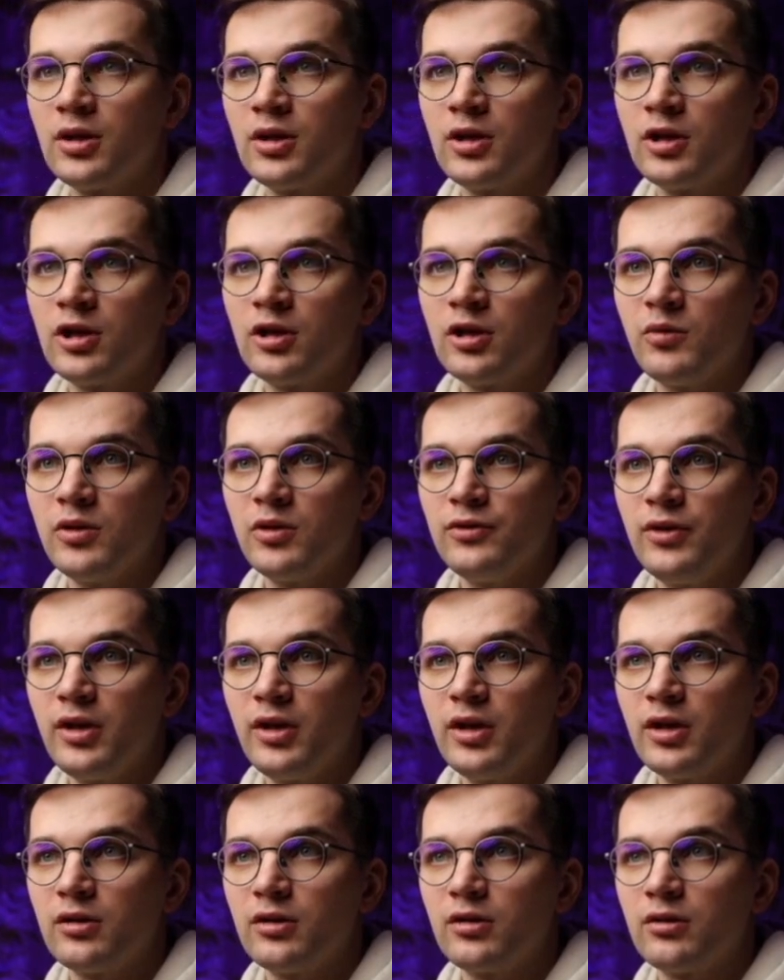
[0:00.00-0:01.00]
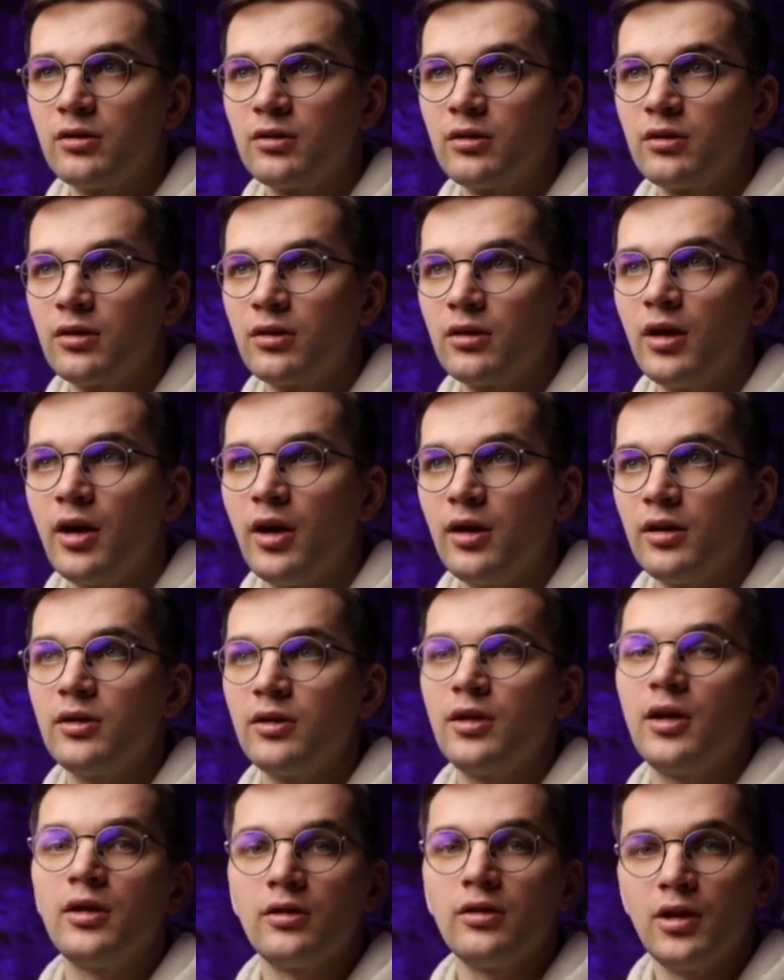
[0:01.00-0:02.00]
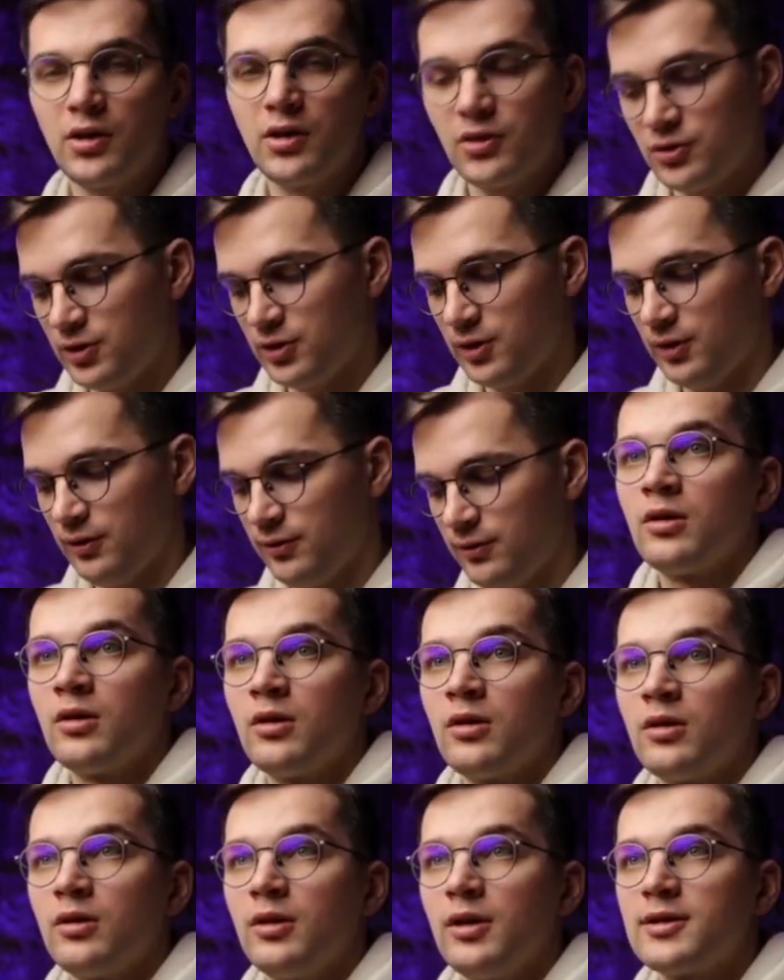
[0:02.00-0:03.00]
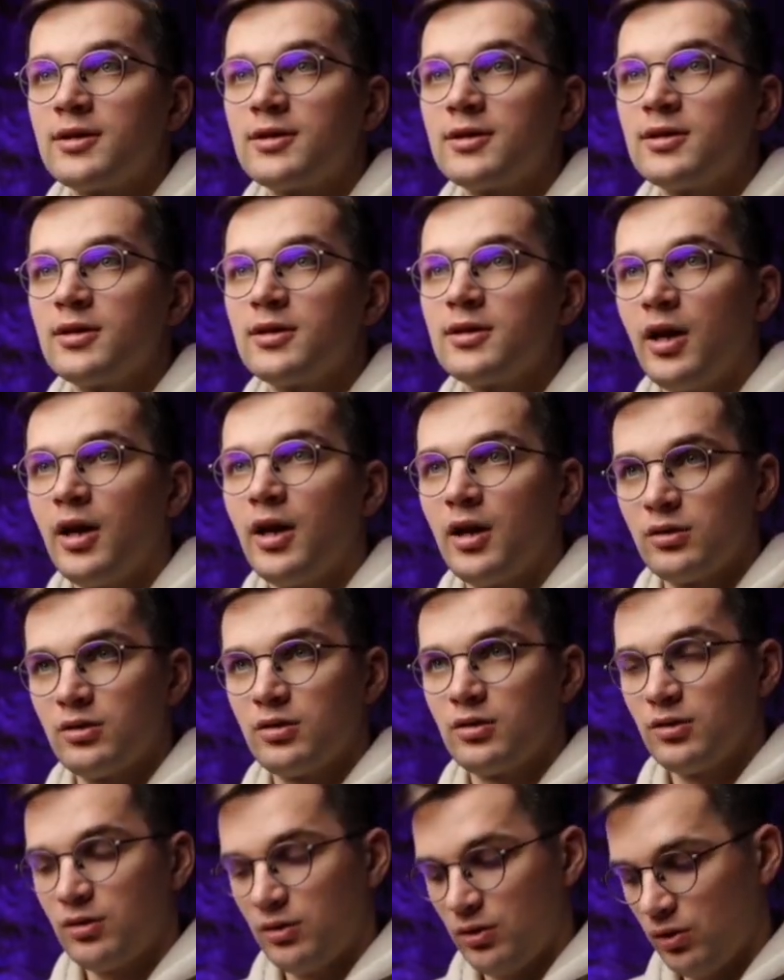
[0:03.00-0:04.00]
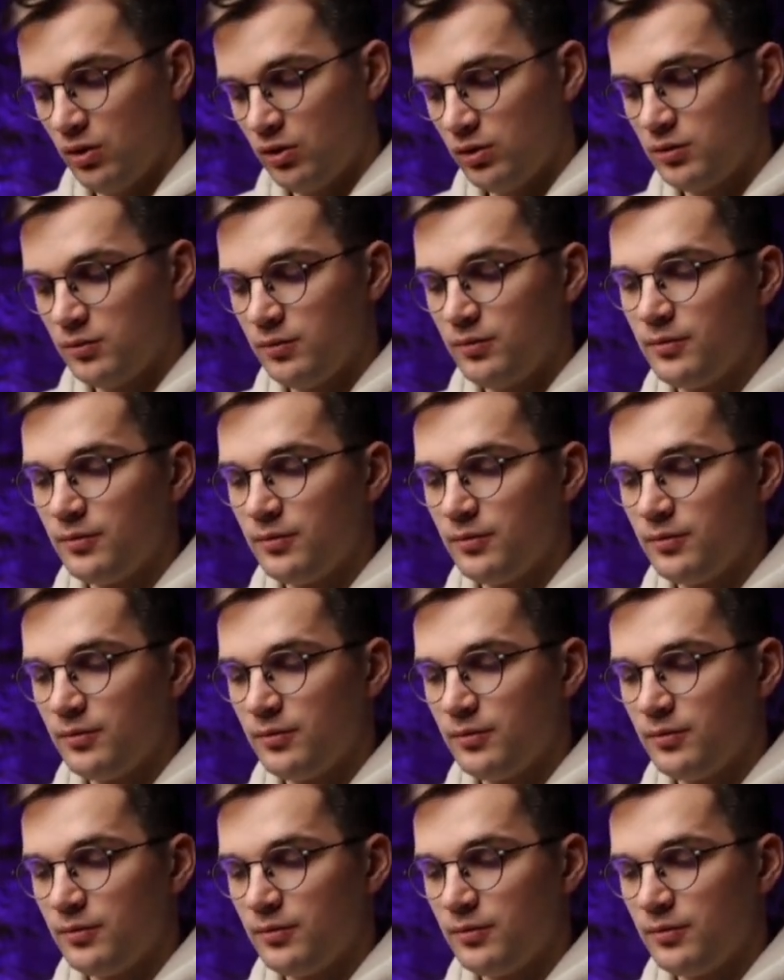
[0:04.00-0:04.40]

But we can add that ourselves. Let's add column.